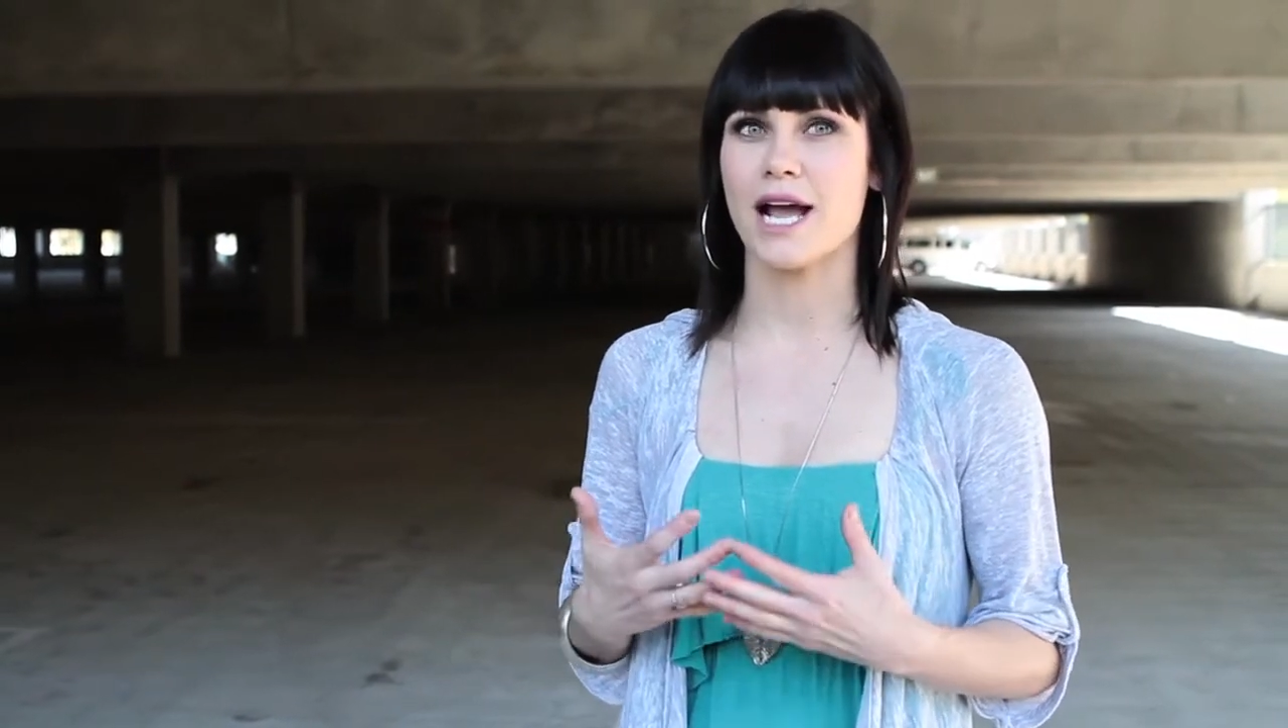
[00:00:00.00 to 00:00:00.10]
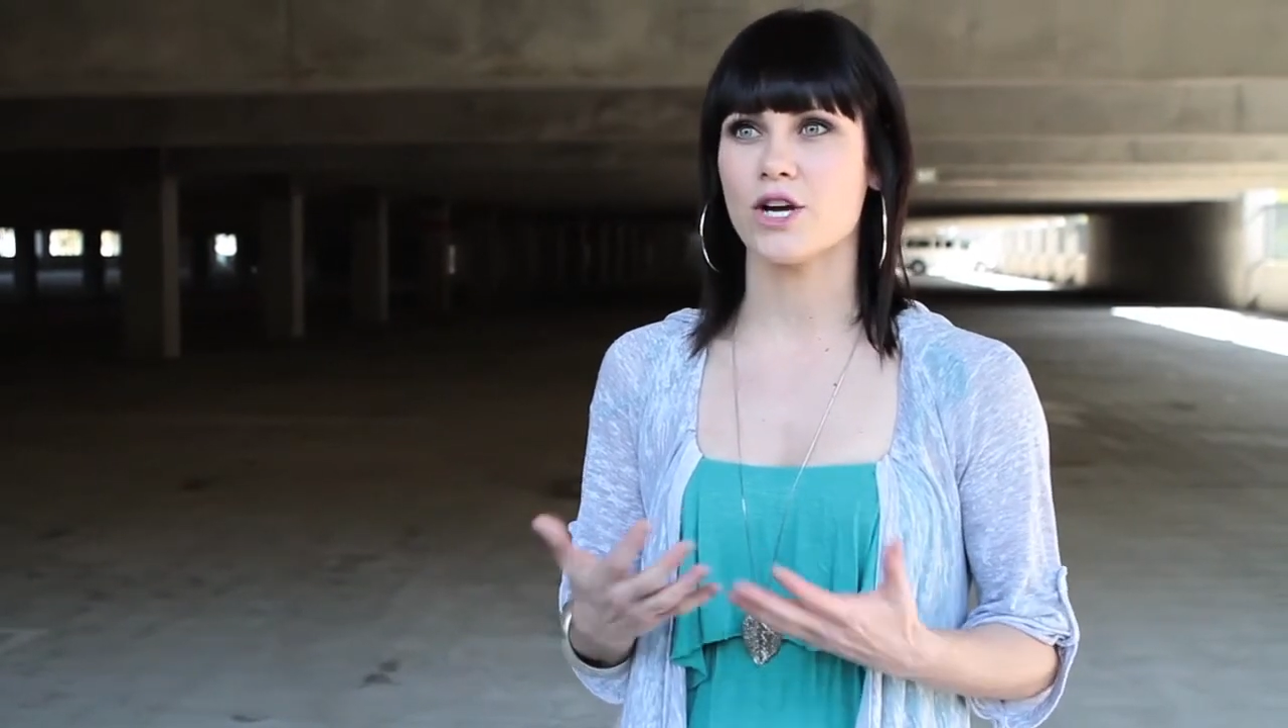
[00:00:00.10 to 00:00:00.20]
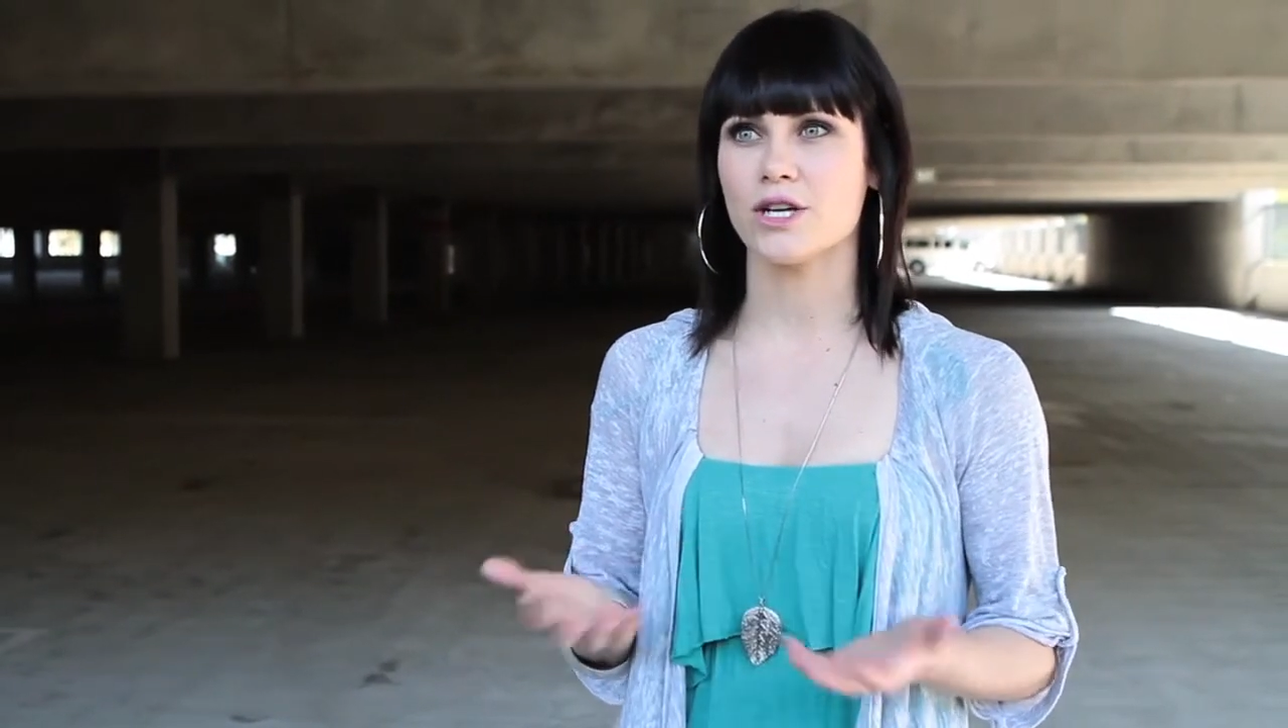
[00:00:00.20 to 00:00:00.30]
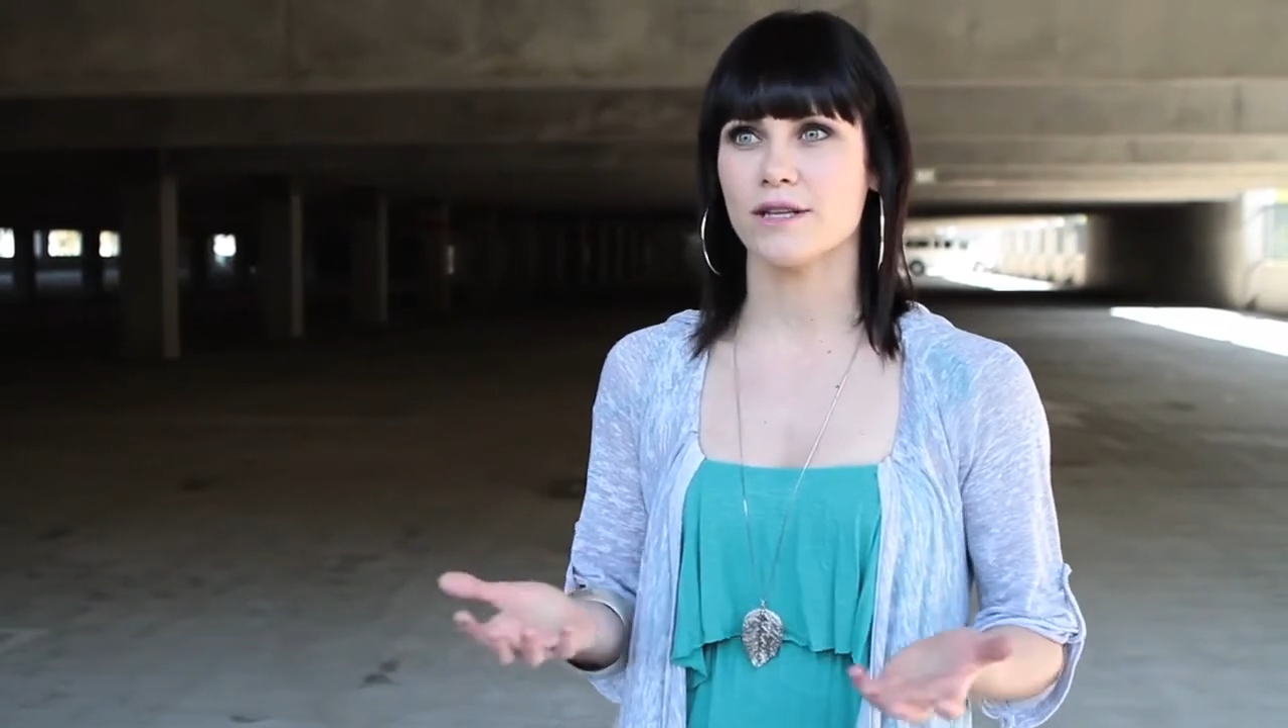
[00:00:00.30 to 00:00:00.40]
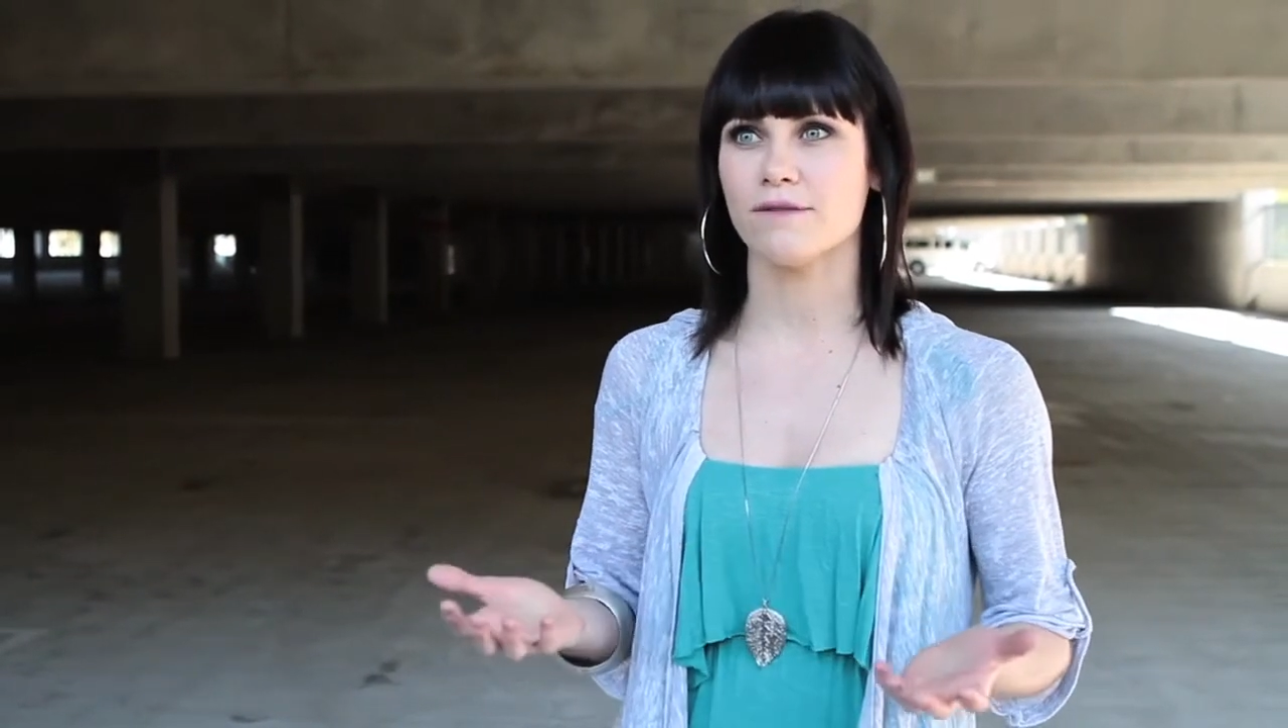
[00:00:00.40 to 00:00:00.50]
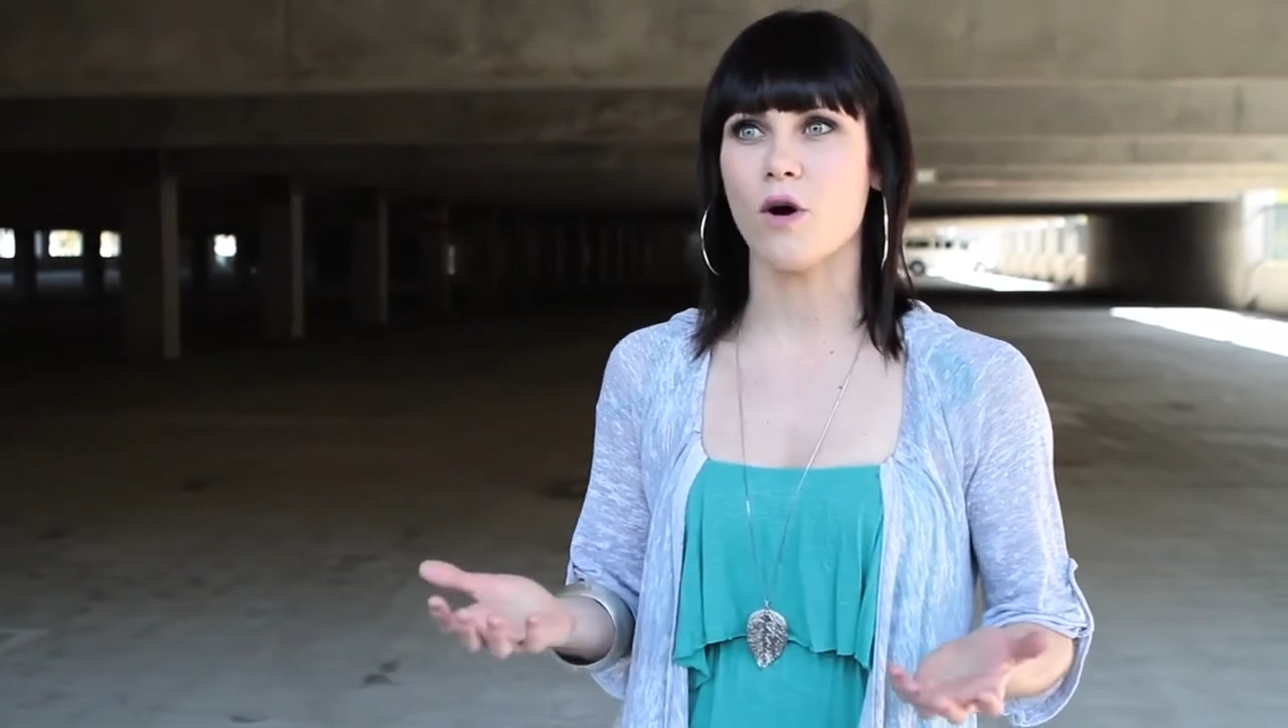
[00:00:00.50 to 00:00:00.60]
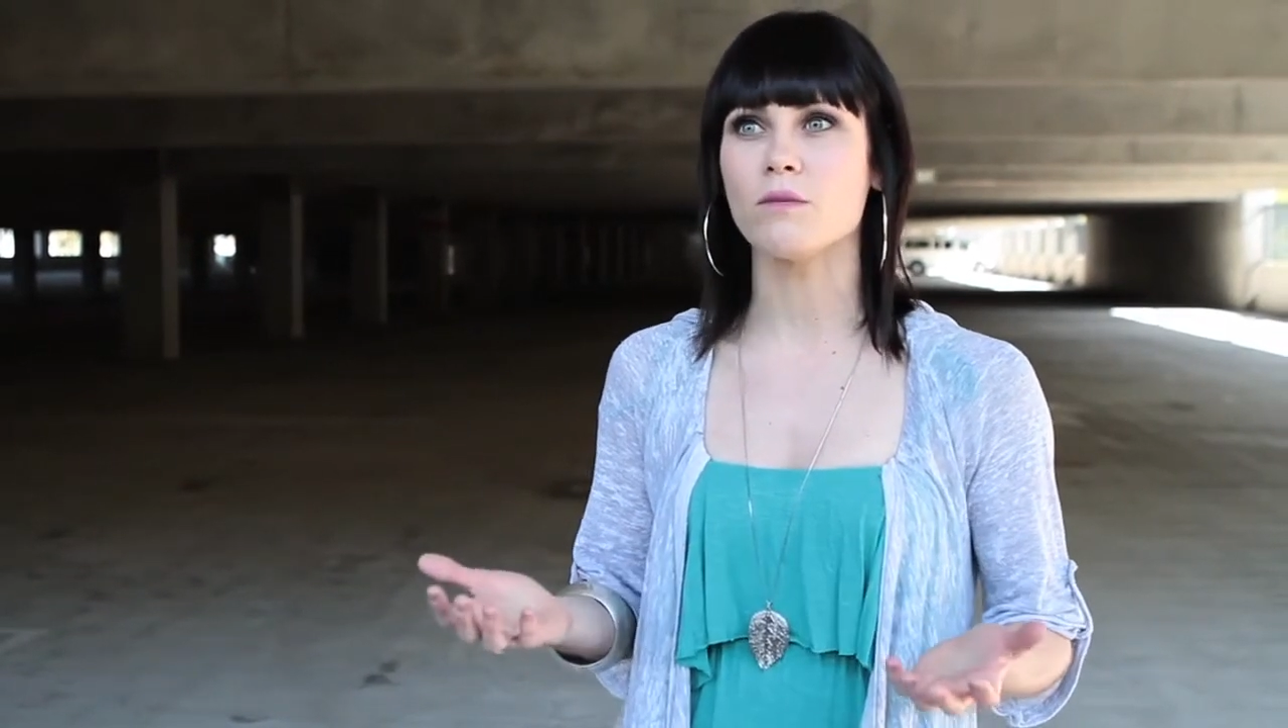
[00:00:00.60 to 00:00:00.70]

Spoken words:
I couldn't live